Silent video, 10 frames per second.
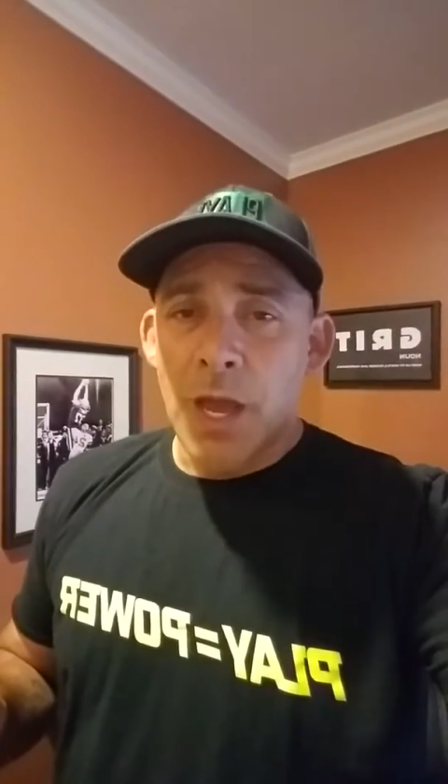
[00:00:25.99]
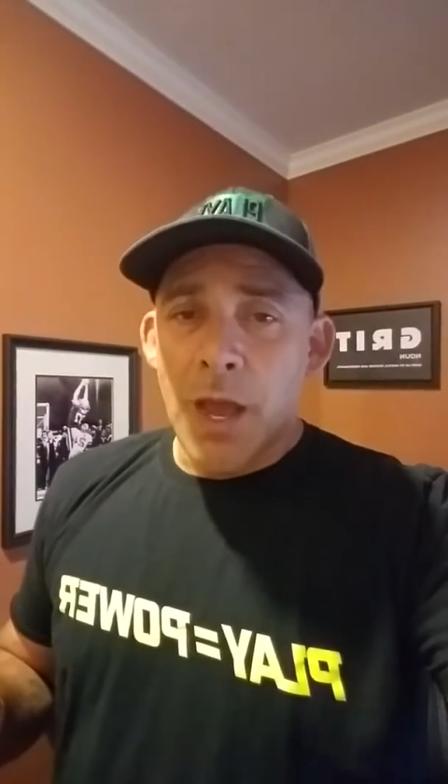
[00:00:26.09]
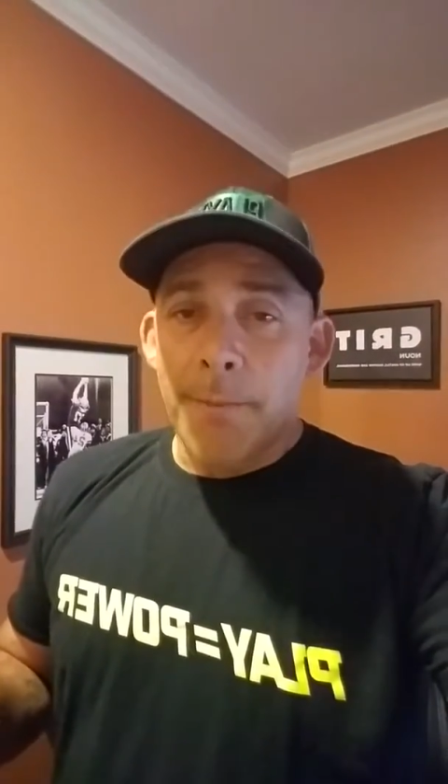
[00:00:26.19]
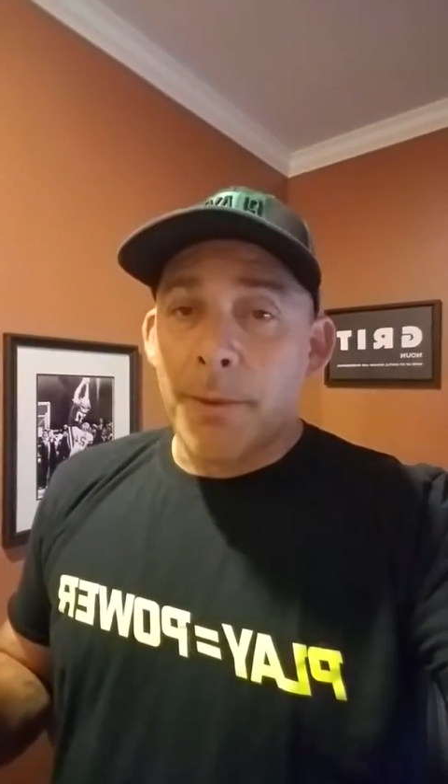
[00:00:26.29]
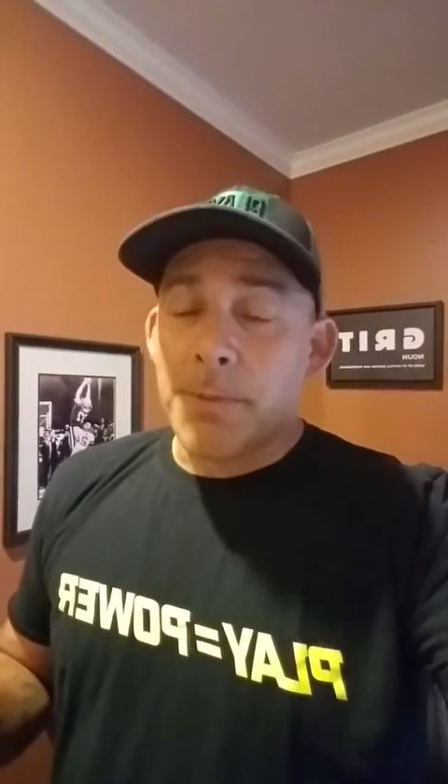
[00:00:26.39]

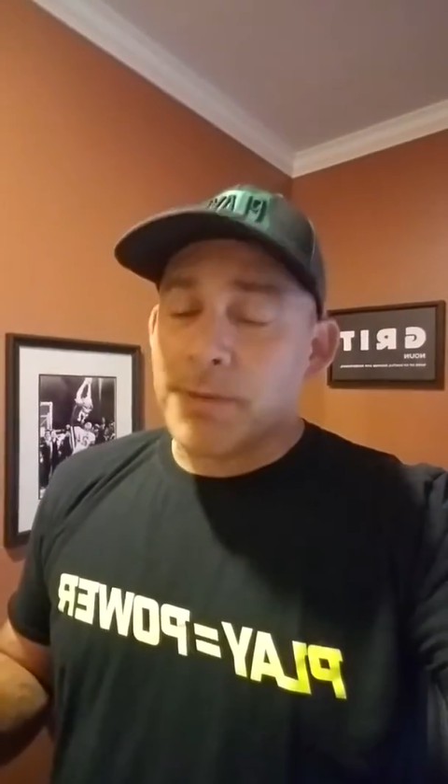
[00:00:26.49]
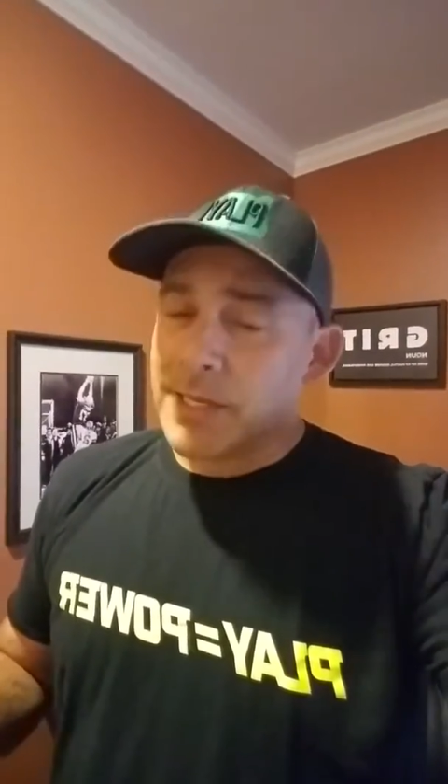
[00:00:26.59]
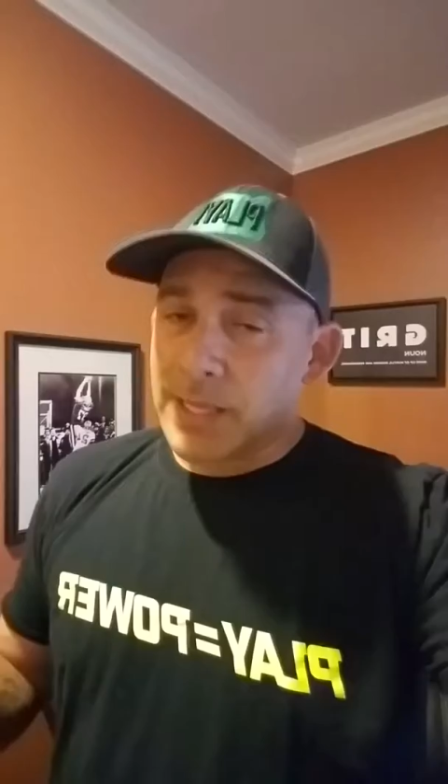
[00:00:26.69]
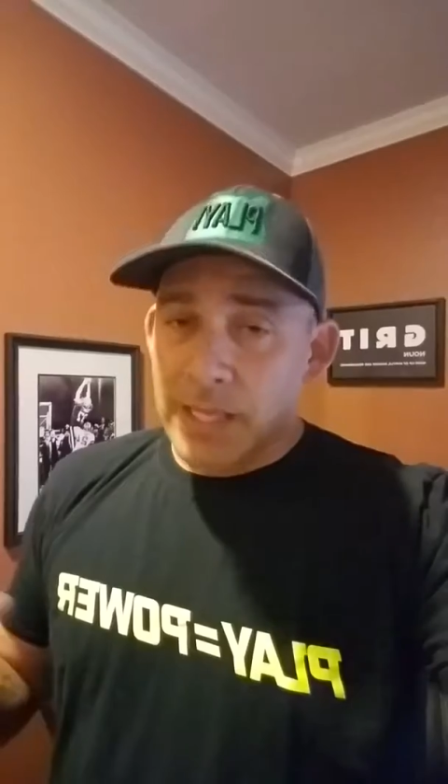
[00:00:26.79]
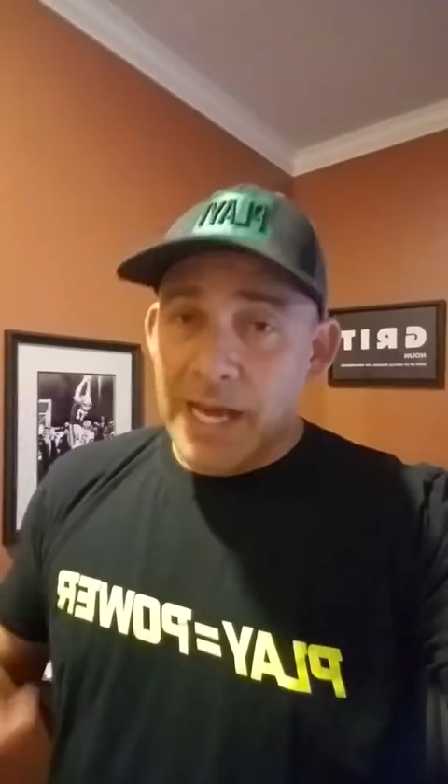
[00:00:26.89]
but we play
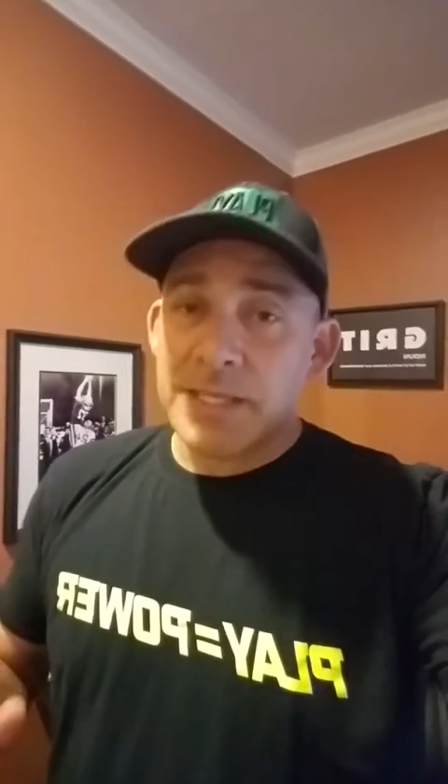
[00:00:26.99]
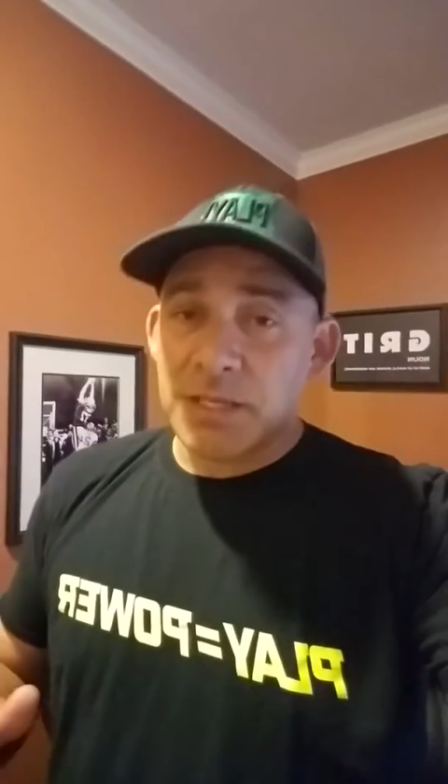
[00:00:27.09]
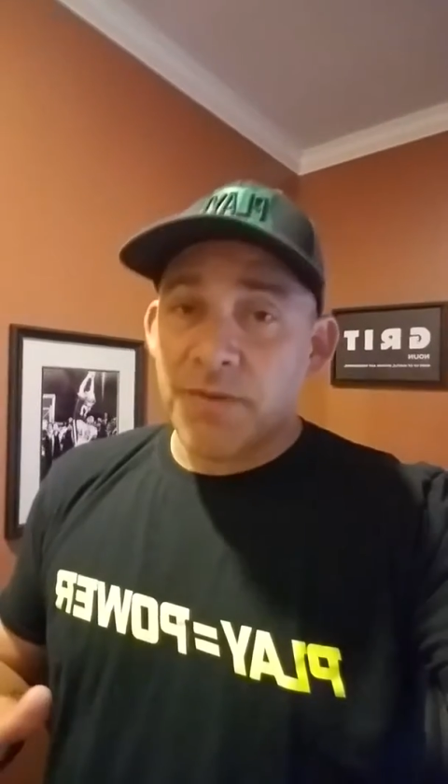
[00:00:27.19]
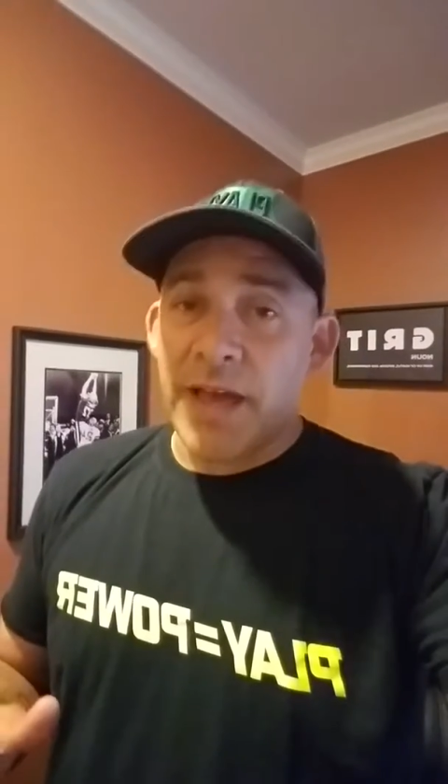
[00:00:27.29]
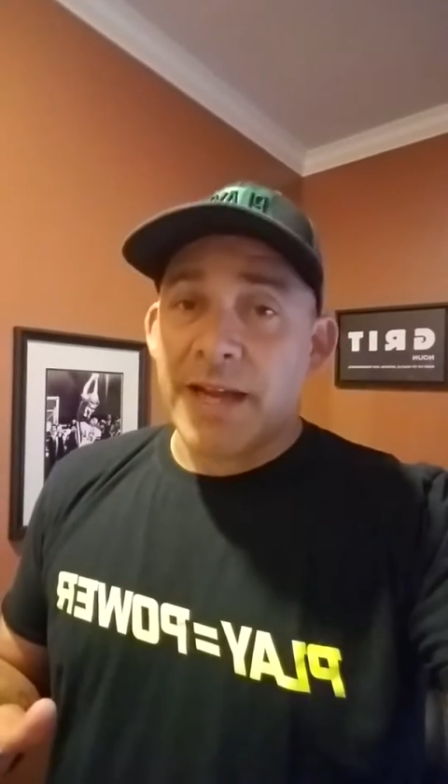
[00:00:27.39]
lots
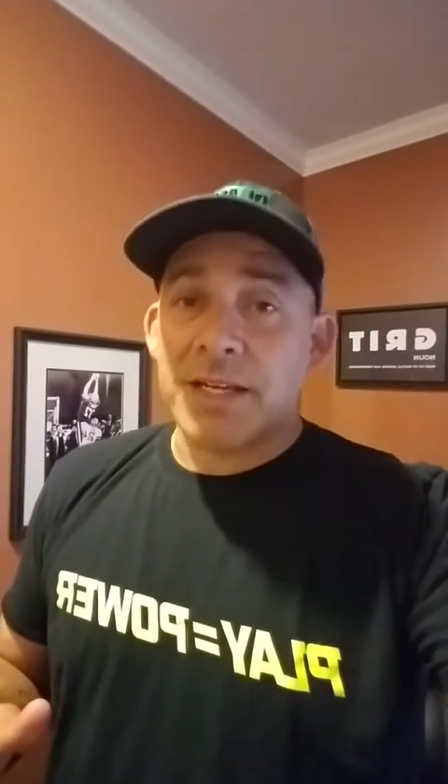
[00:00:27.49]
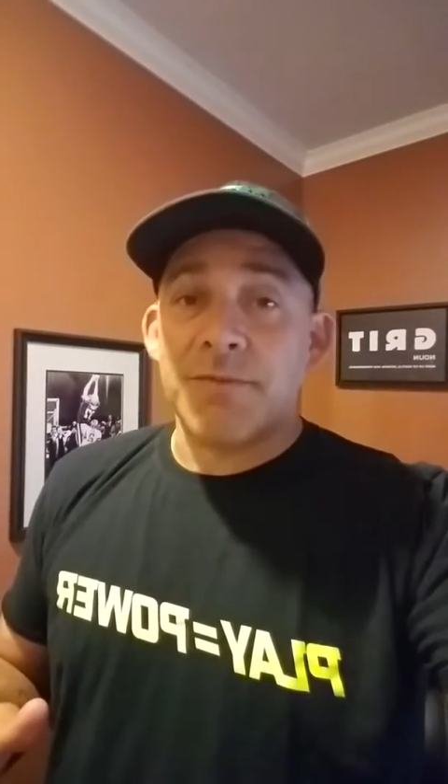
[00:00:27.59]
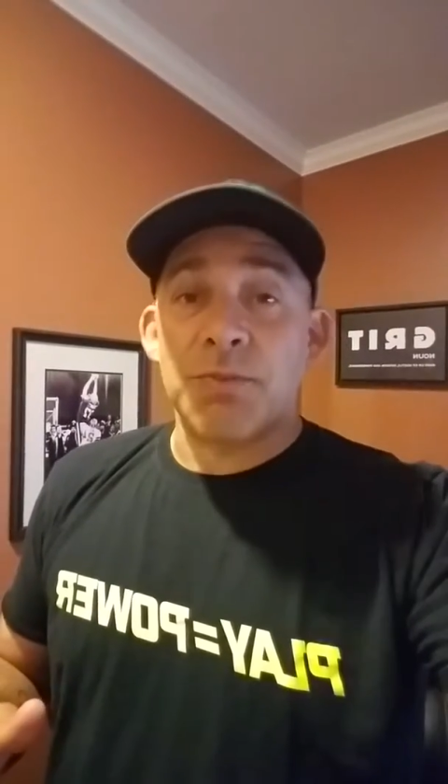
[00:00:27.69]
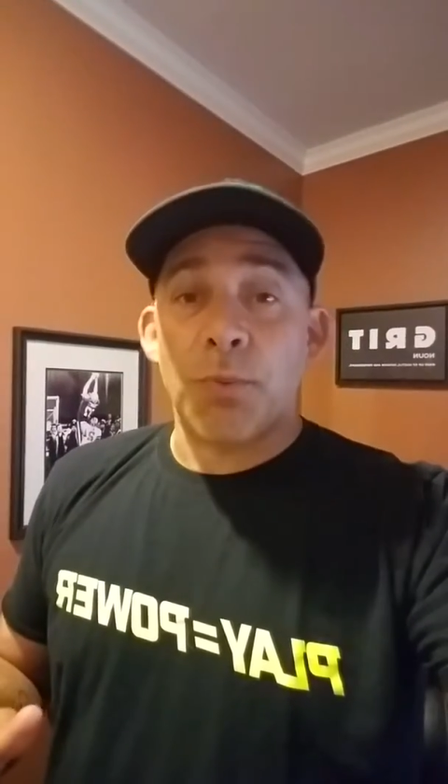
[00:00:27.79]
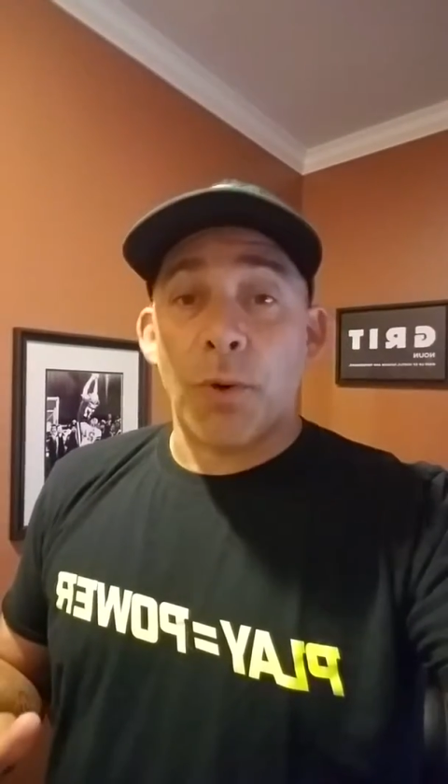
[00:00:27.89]
of active
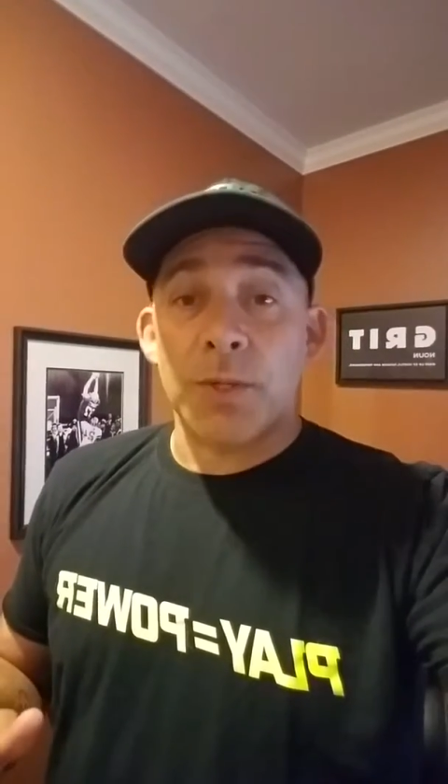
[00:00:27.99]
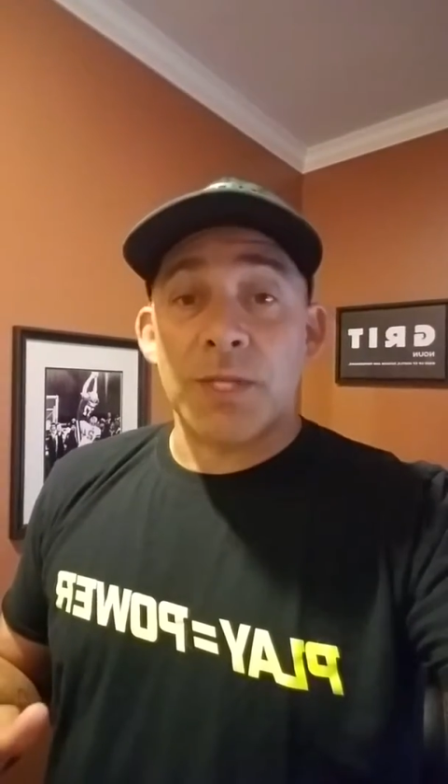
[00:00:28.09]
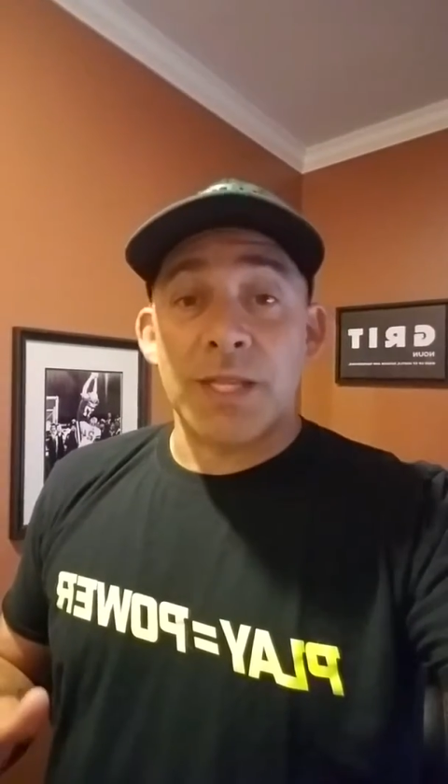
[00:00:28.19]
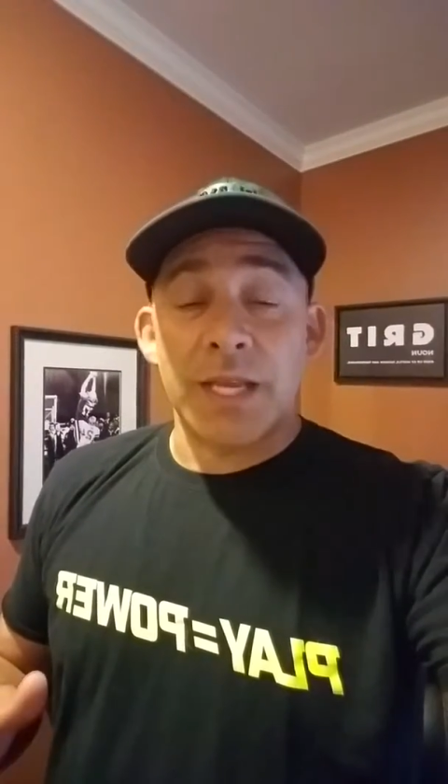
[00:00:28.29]
sports that the